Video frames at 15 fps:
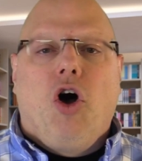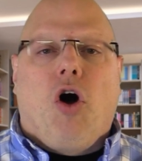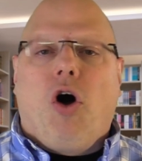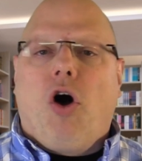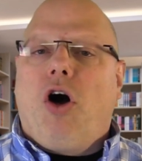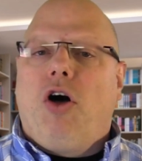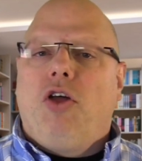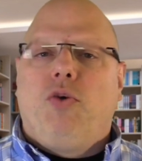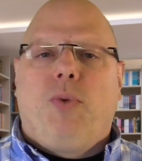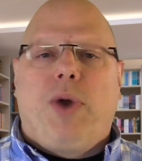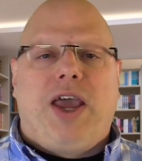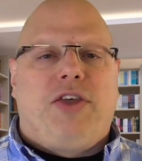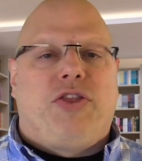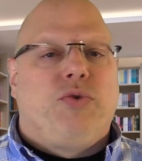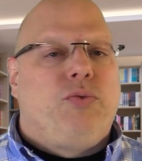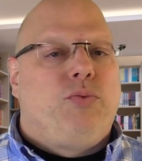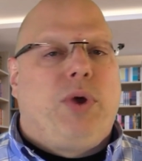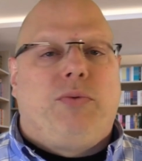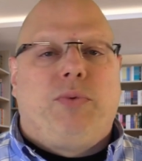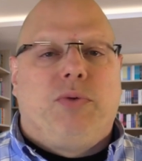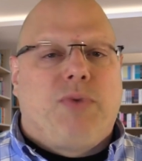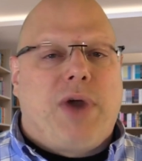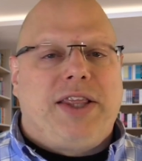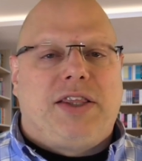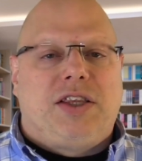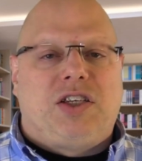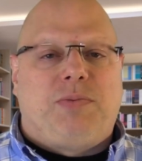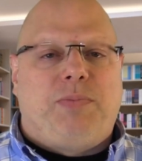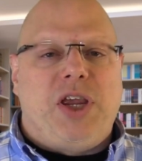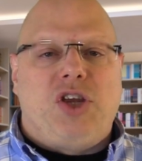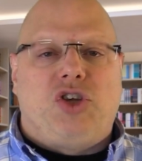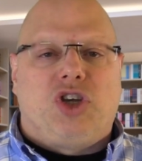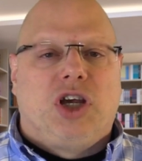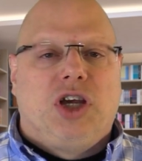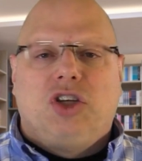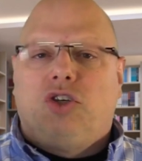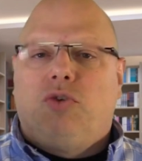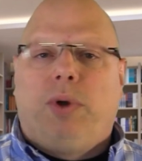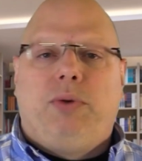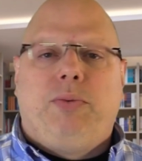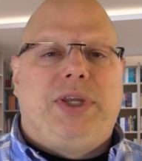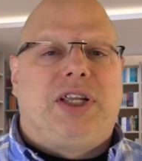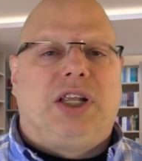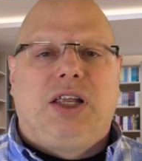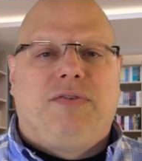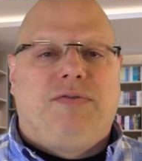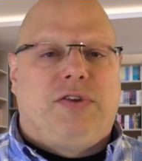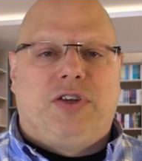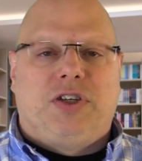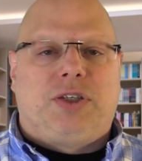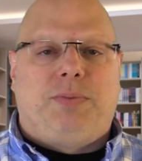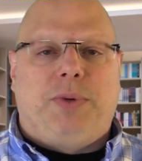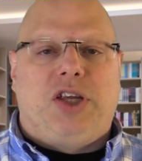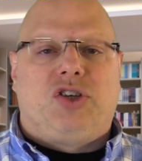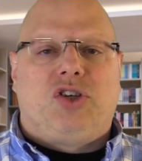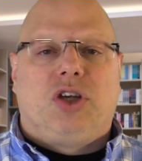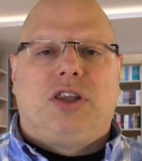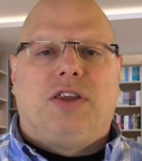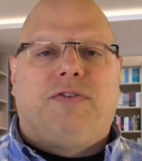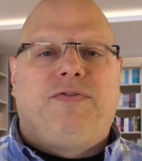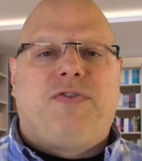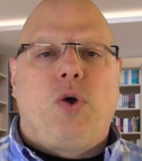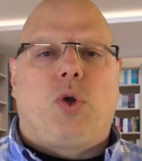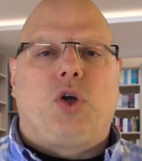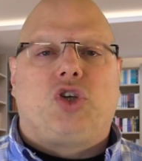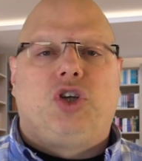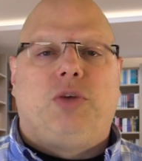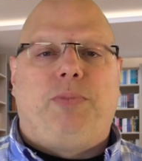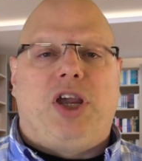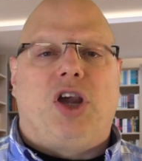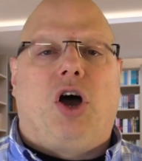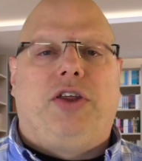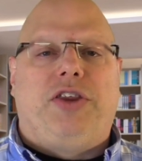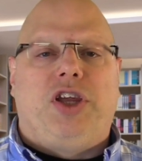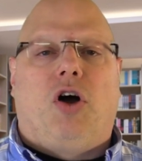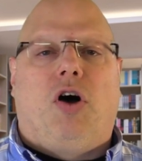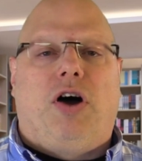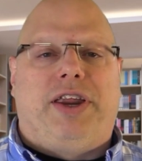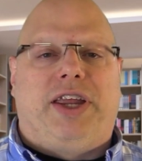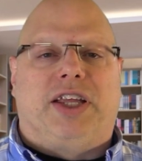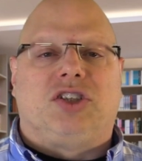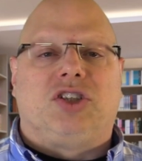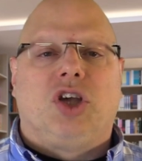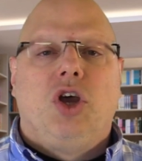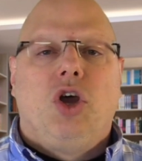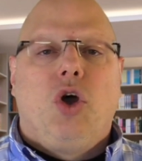All the way through when we write the speech to when we deliver the speech, the focus should be on the audience.